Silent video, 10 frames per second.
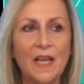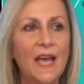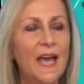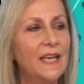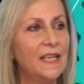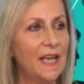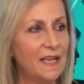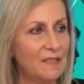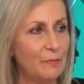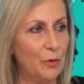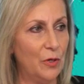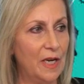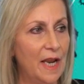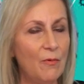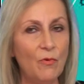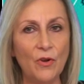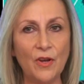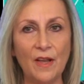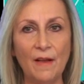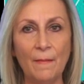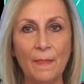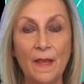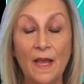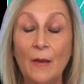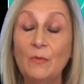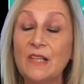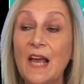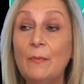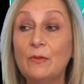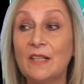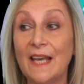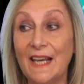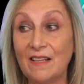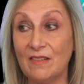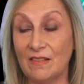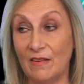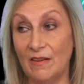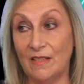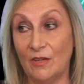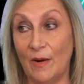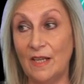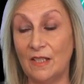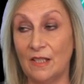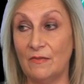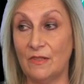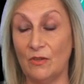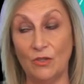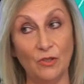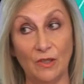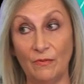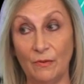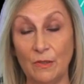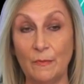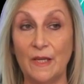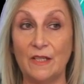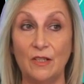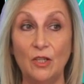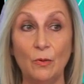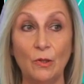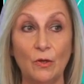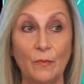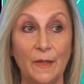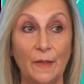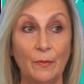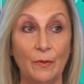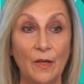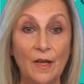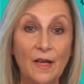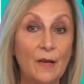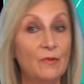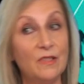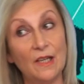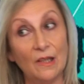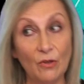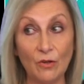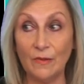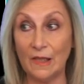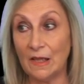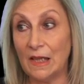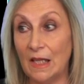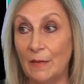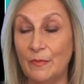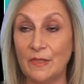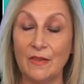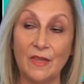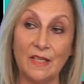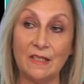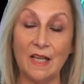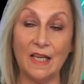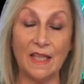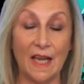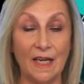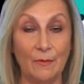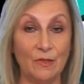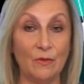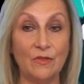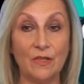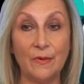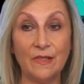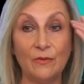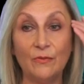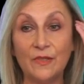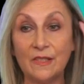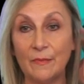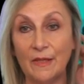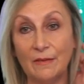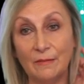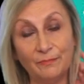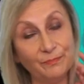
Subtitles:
and an expert networker, and was able to exercise a great deal of social influence because he knew a lot of people and was in a lot of little clubs and things like that. And he was also a silversmith.